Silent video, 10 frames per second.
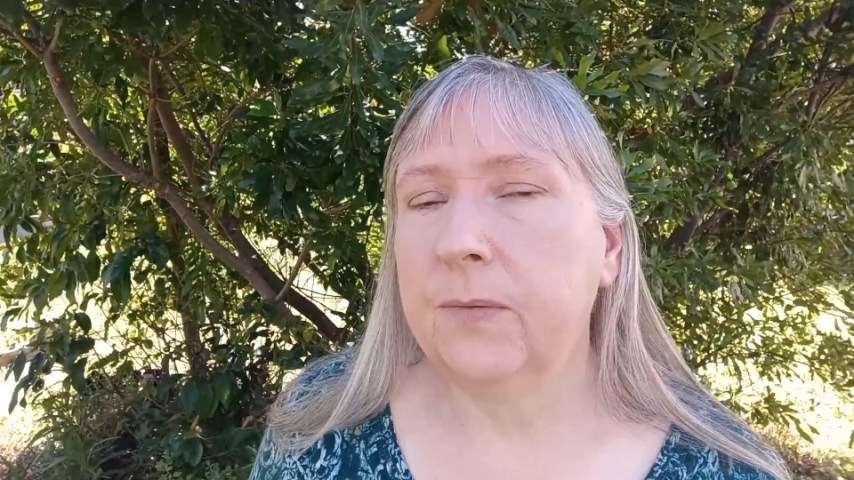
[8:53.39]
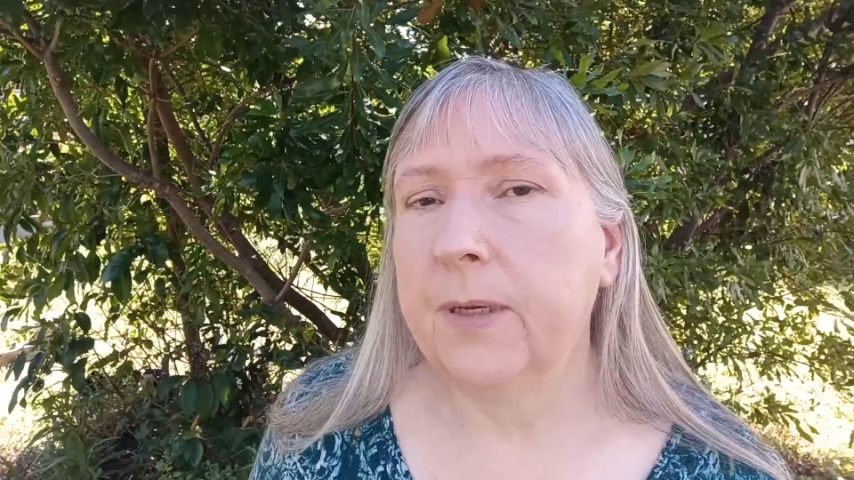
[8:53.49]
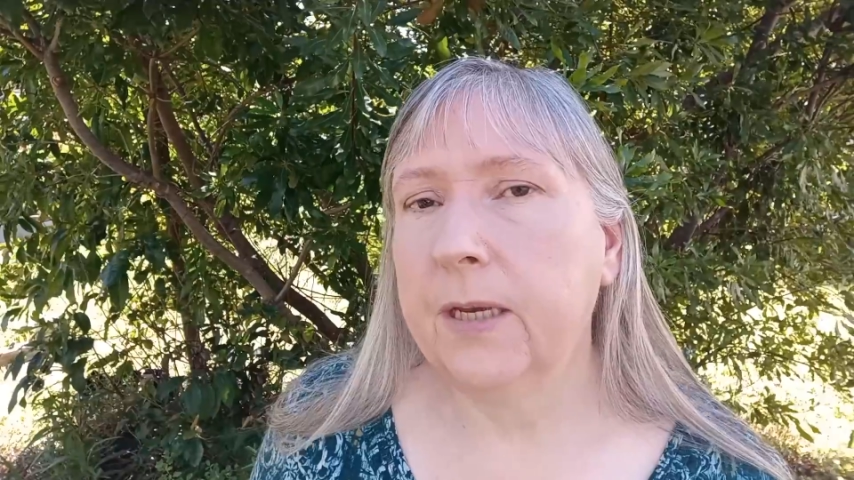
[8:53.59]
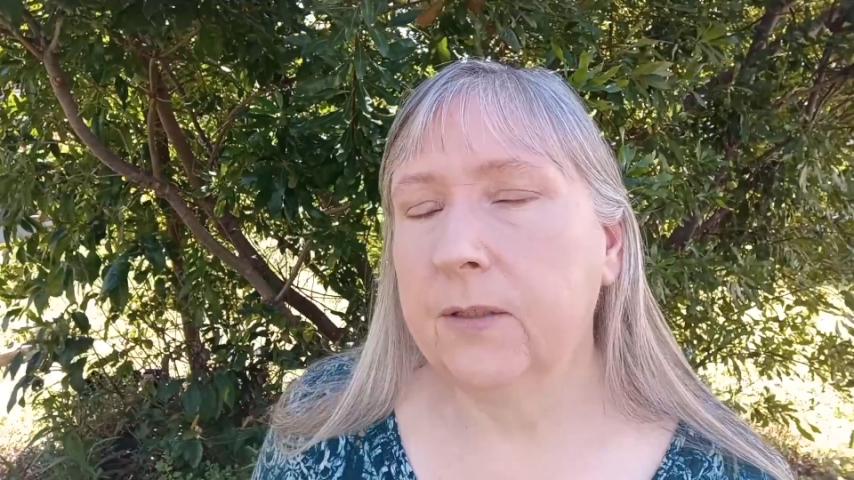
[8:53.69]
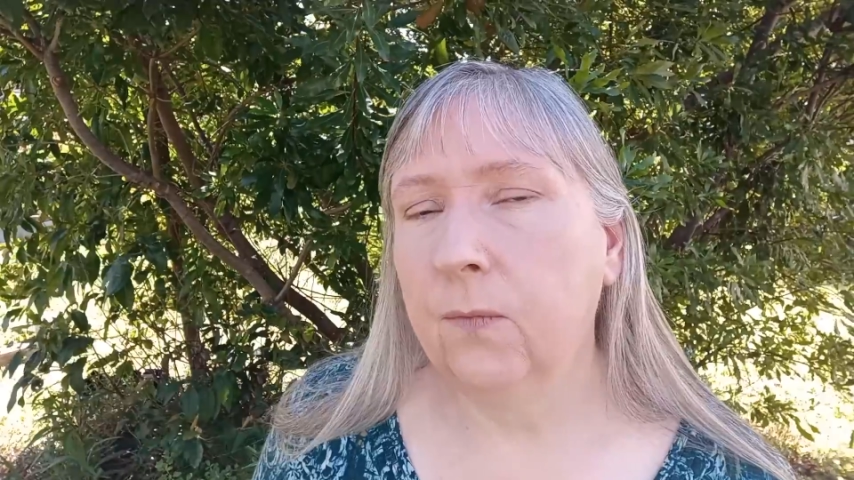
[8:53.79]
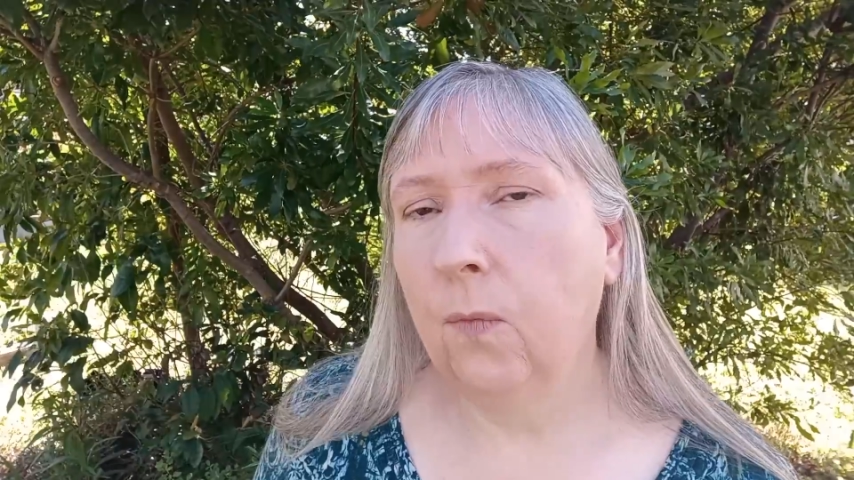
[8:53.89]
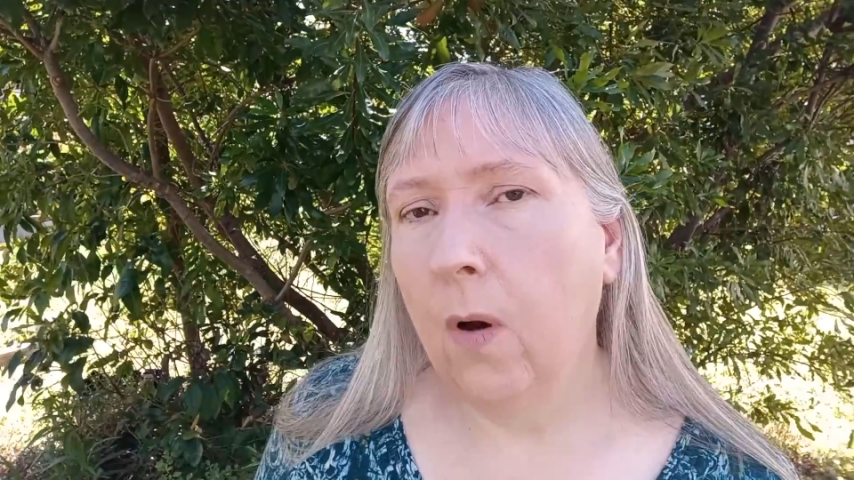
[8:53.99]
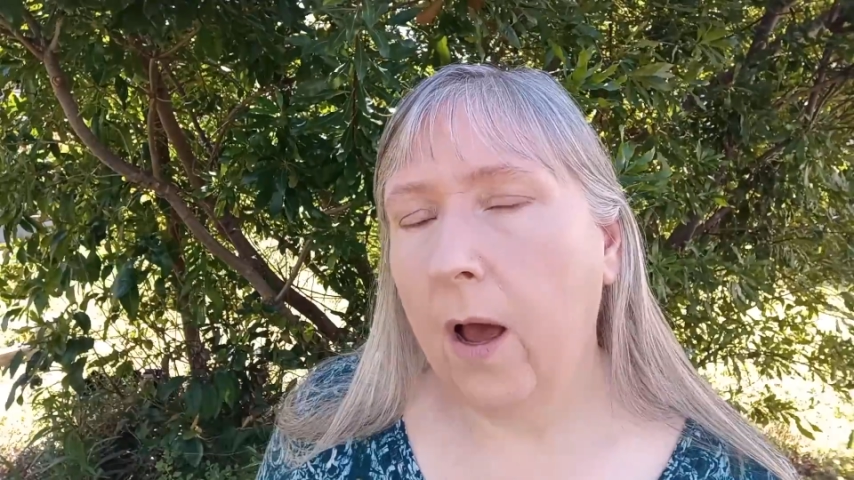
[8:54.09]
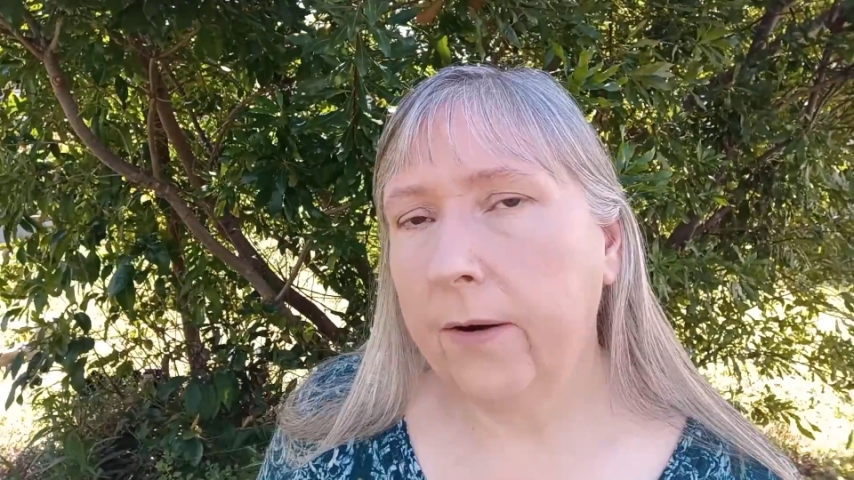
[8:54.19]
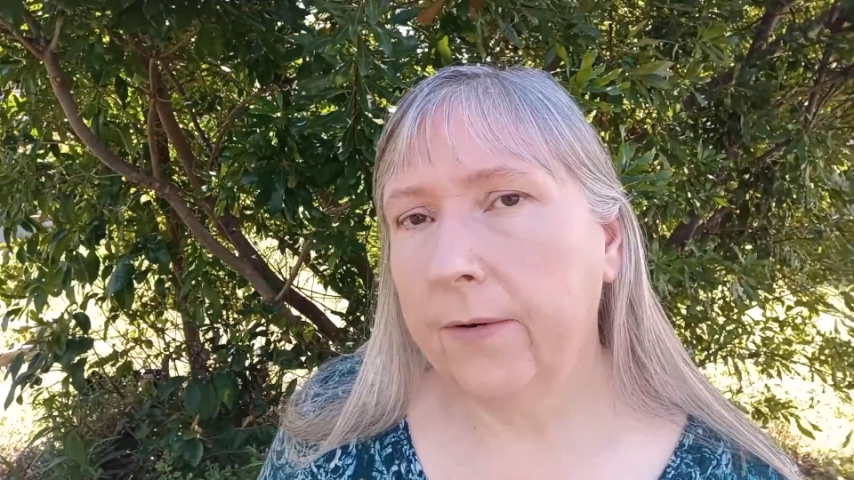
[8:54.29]
because
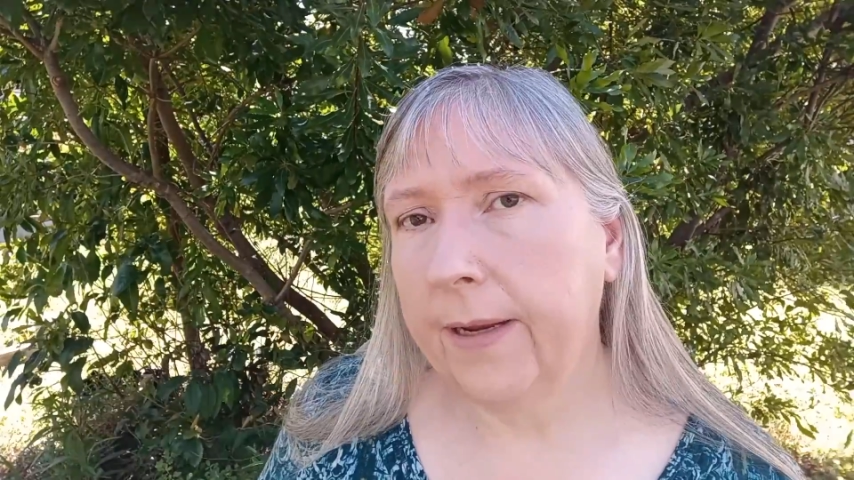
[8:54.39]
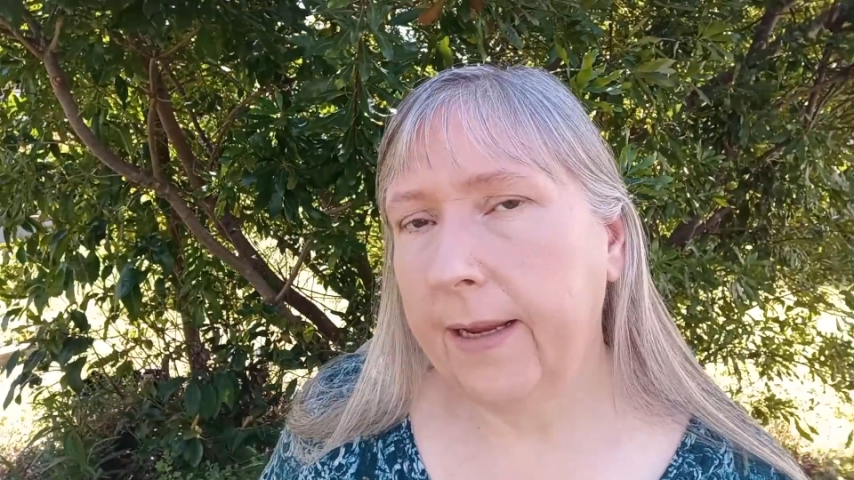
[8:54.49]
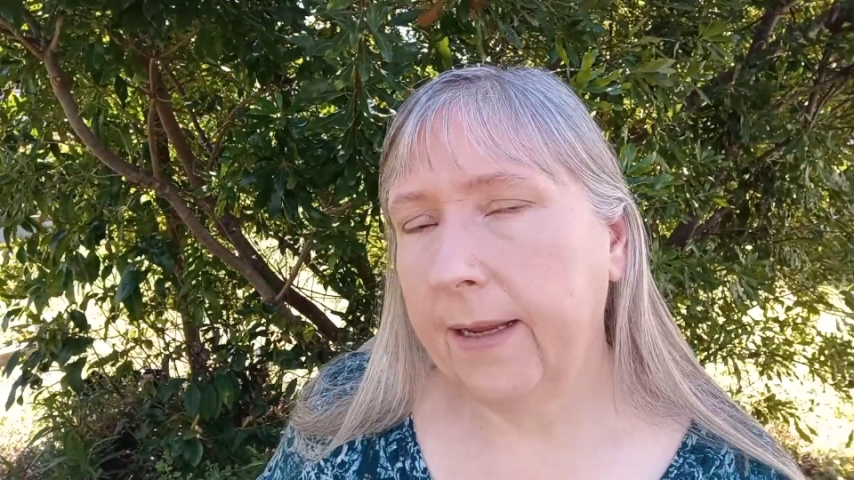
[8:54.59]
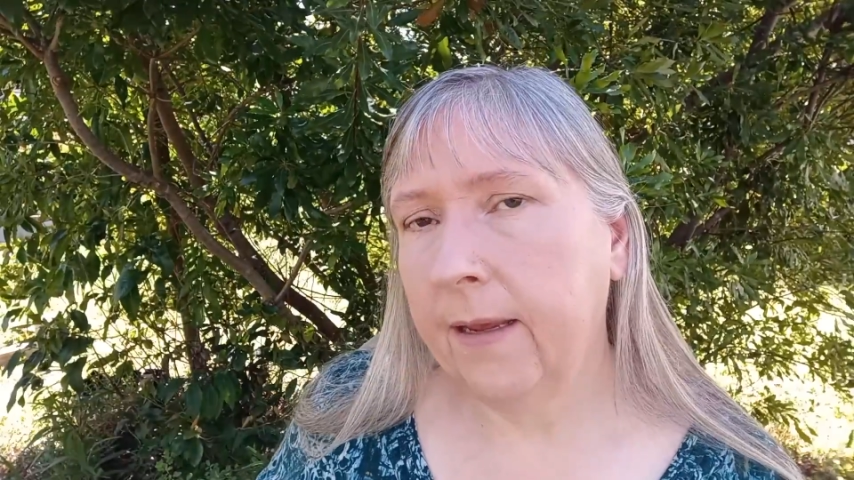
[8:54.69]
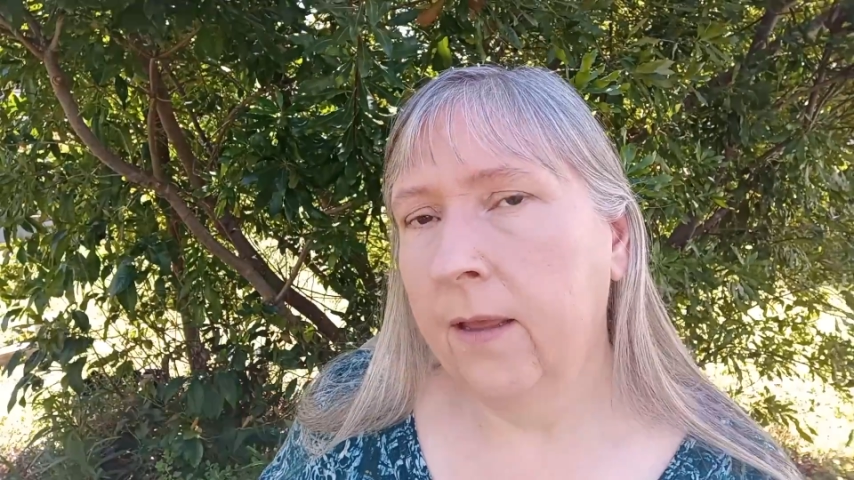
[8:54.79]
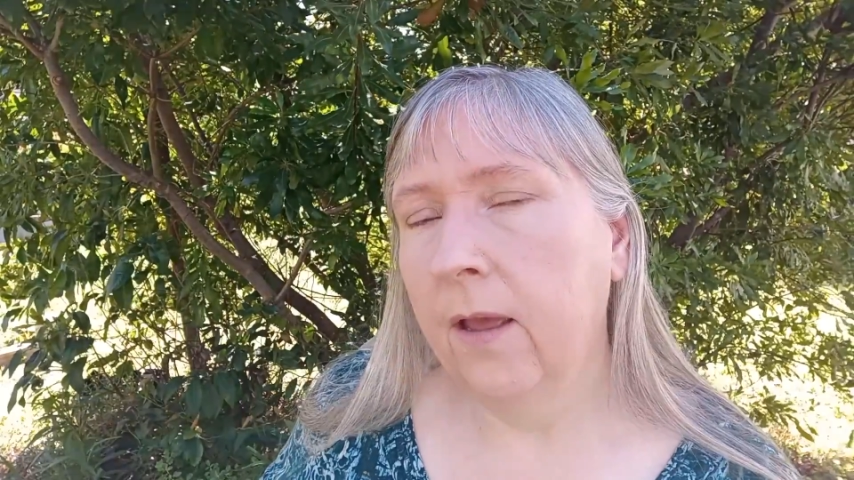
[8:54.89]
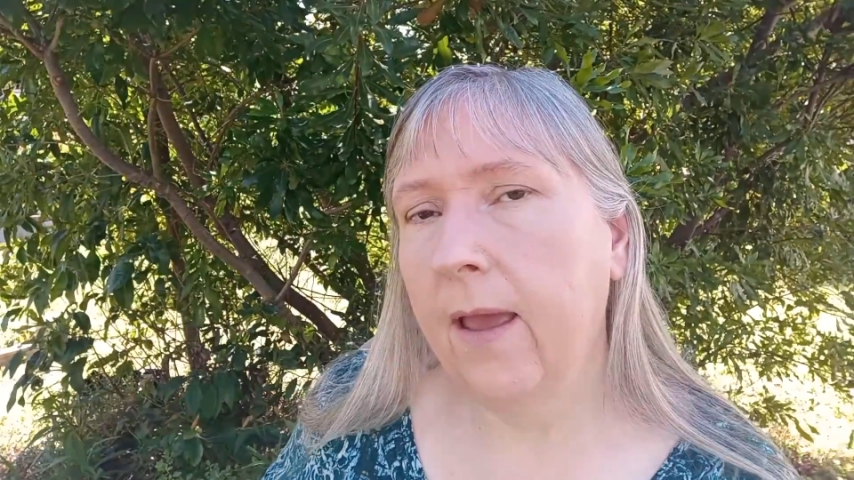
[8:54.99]
watering